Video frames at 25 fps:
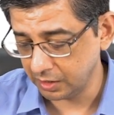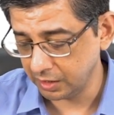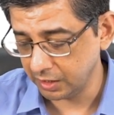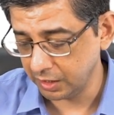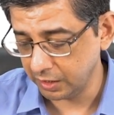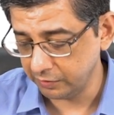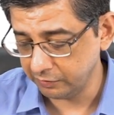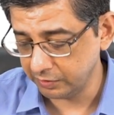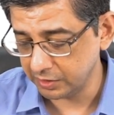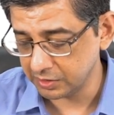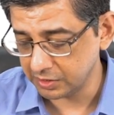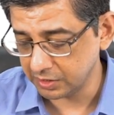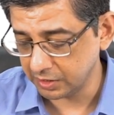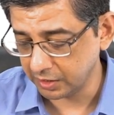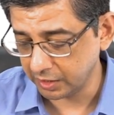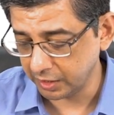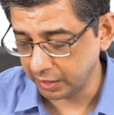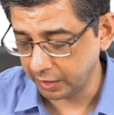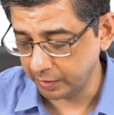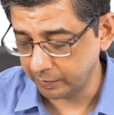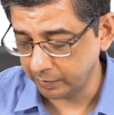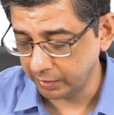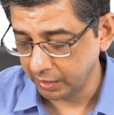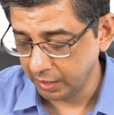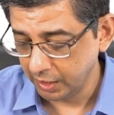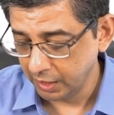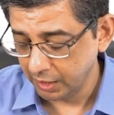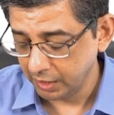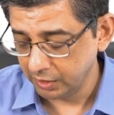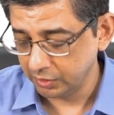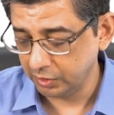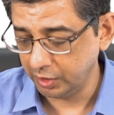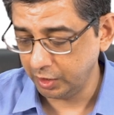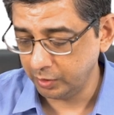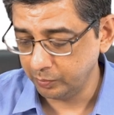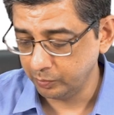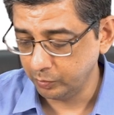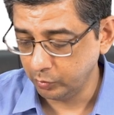I have described
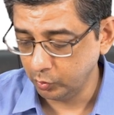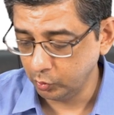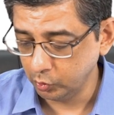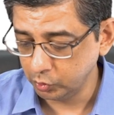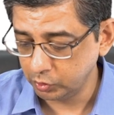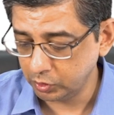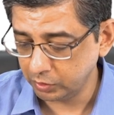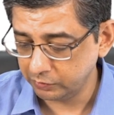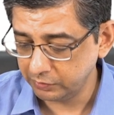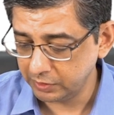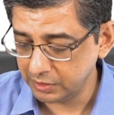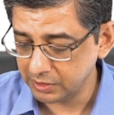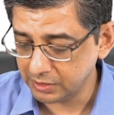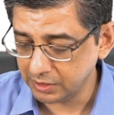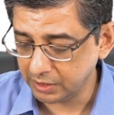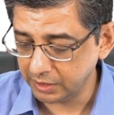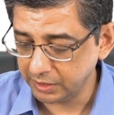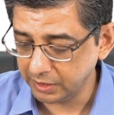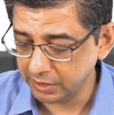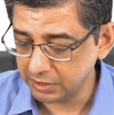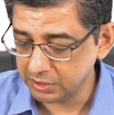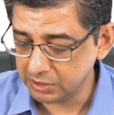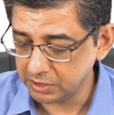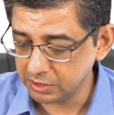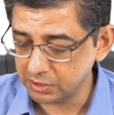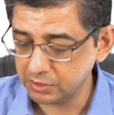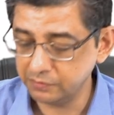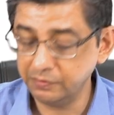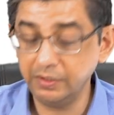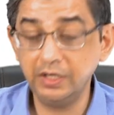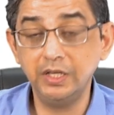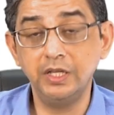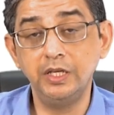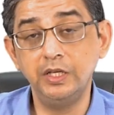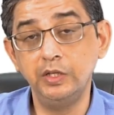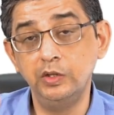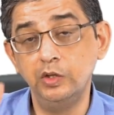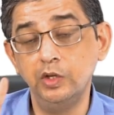that both of these conditions will
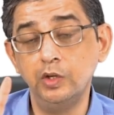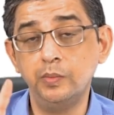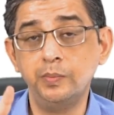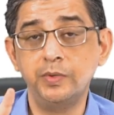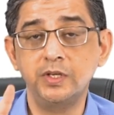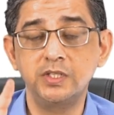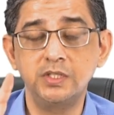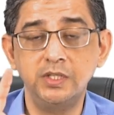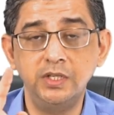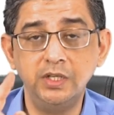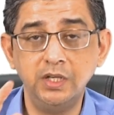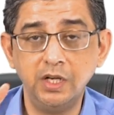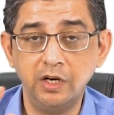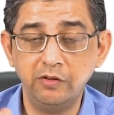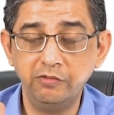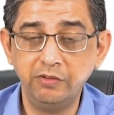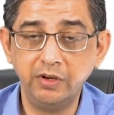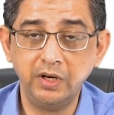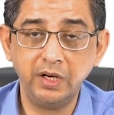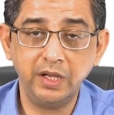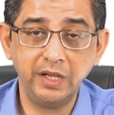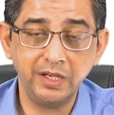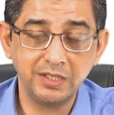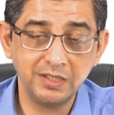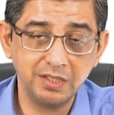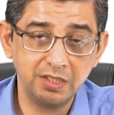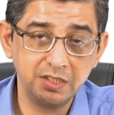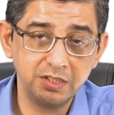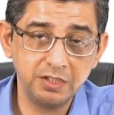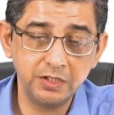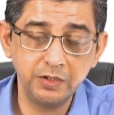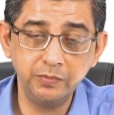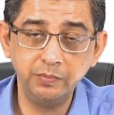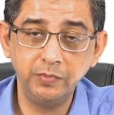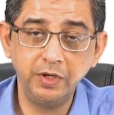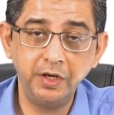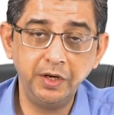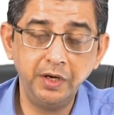either present after
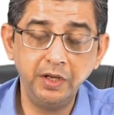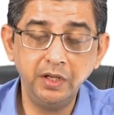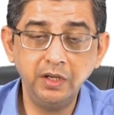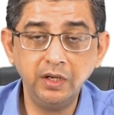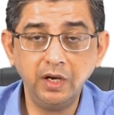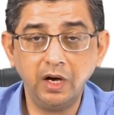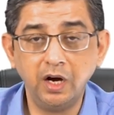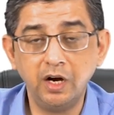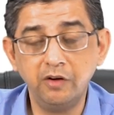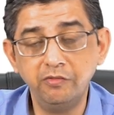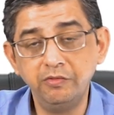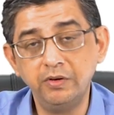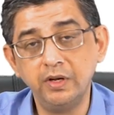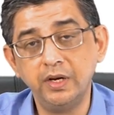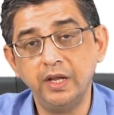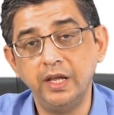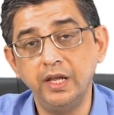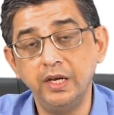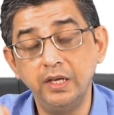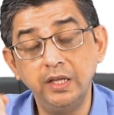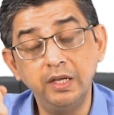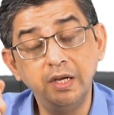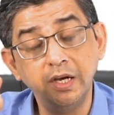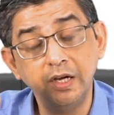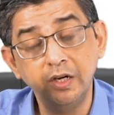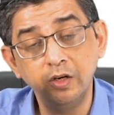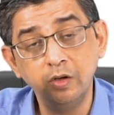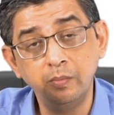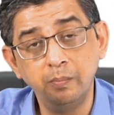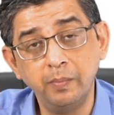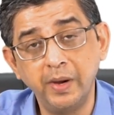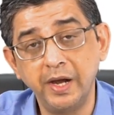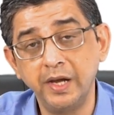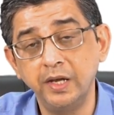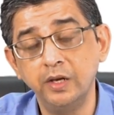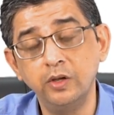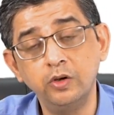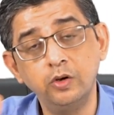excessive bleeding after any kind of
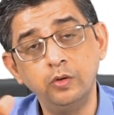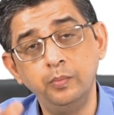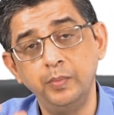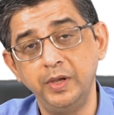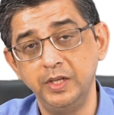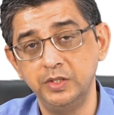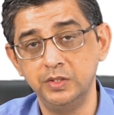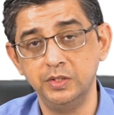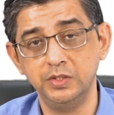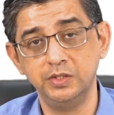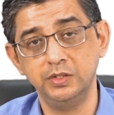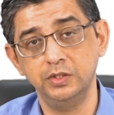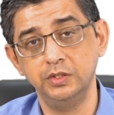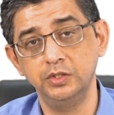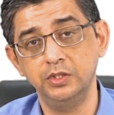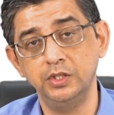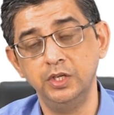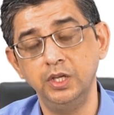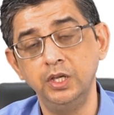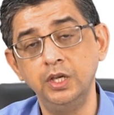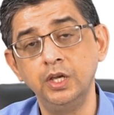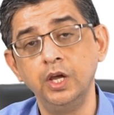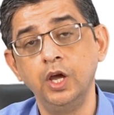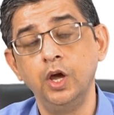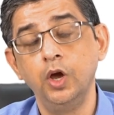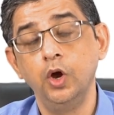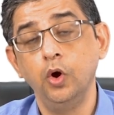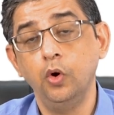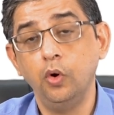minor or major surgery,